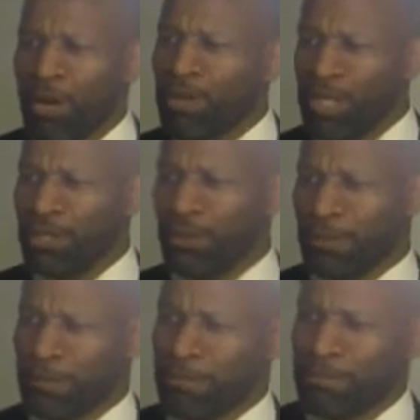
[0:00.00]
Where
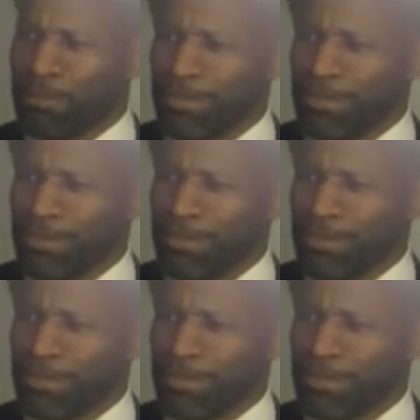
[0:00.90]
were you?